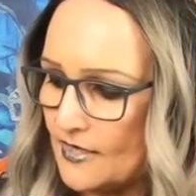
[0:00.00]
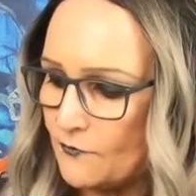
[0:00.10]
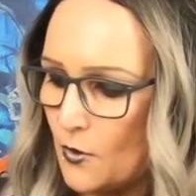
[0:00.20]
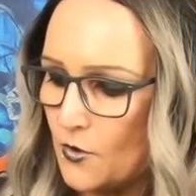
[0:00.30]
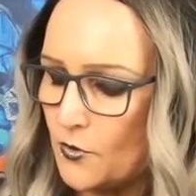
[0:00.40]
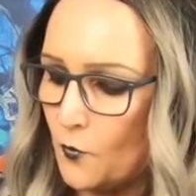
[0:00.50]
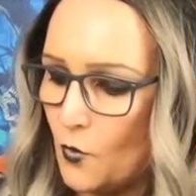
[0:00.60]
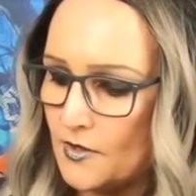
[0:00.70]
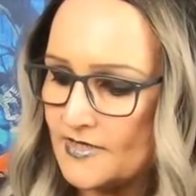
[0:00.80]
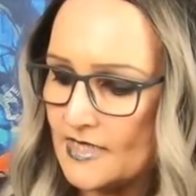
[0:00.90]
I've worn them
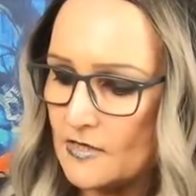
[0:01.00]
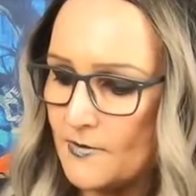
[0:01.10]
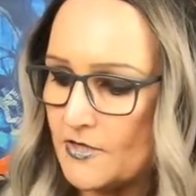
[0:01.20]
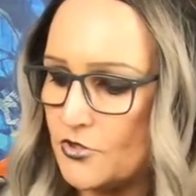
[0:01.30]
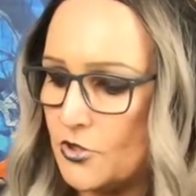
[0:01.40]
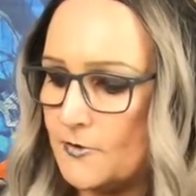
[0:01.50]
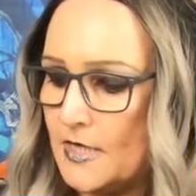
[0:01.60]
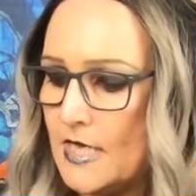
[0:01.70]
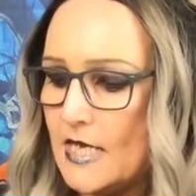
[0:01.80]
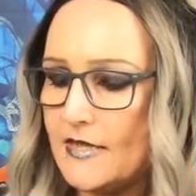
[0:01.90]
once in the bedroom.
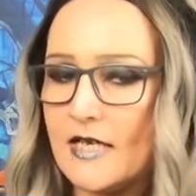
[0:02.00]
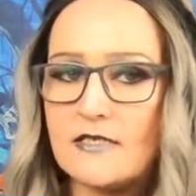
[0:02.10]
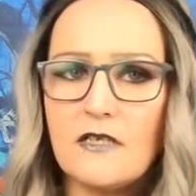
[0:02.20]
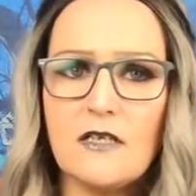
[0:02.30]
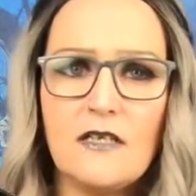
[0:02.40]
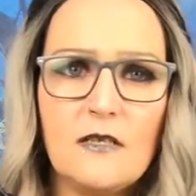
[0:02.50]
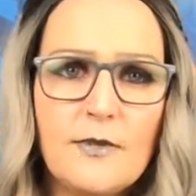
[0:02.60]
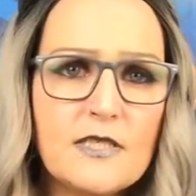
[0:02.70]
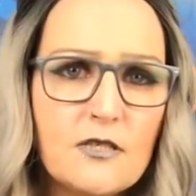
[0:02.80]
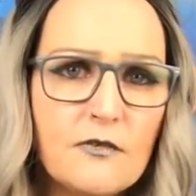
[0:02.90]
That has got a little bit of